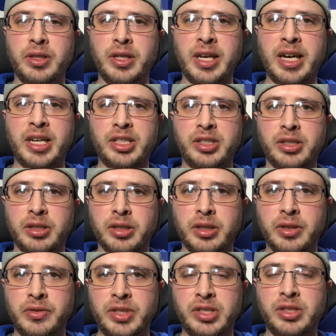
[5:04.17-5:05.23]
action
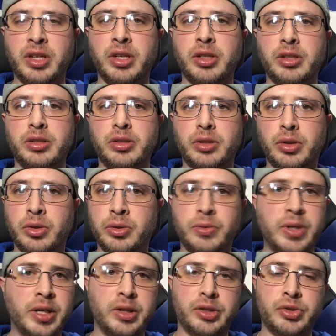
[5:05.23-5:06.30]
of these cars going
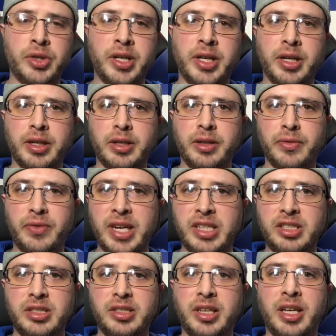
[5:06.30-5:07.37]
around the track as
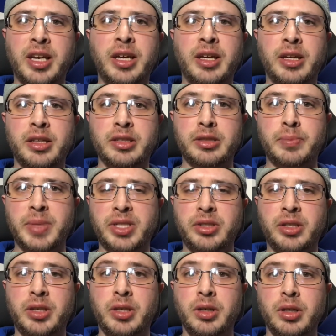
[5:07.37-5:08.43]
fast as they can,
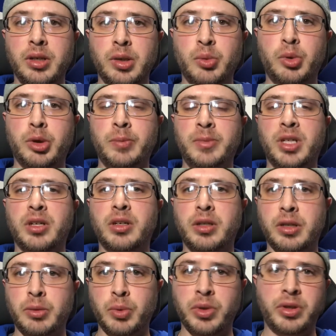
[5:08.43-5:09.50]
especially William
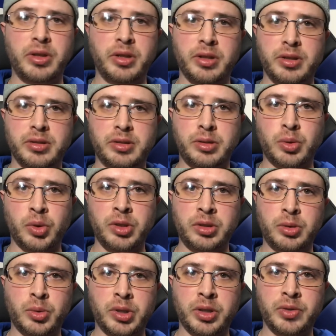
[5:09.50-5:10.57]
Young with his
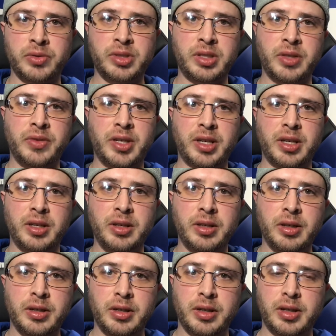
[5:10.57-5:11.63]
2012 Civic
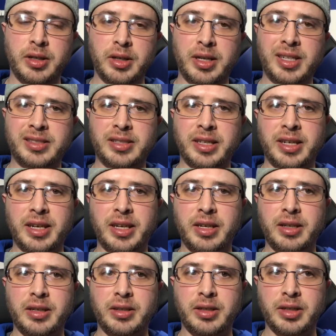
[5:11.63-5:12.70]
SI
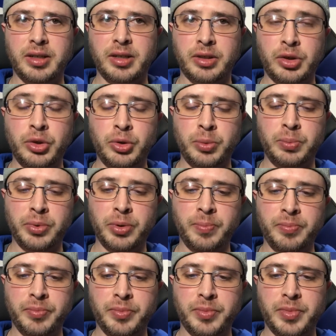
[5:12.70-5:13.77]
coupe
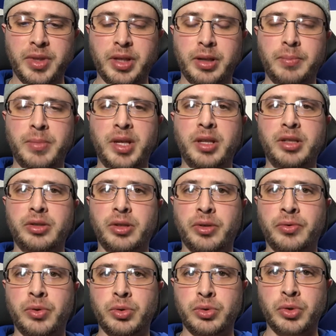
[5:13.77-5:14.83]
that I made into a
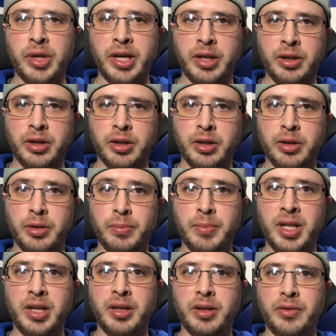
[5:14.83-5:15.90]
full track car,
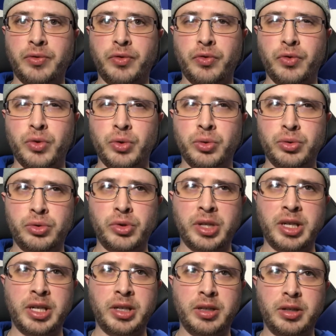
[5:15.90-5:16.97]
made a full
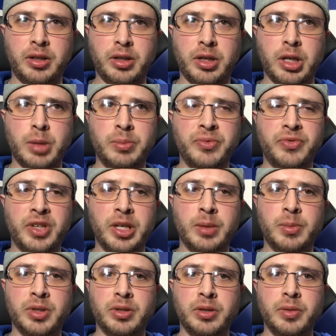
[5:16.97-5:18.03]
dry carbon
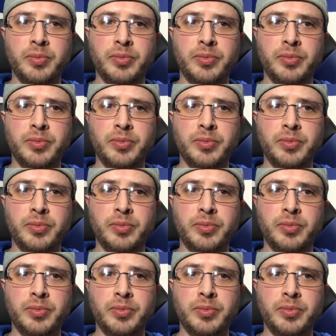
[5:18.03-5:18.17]
fiber.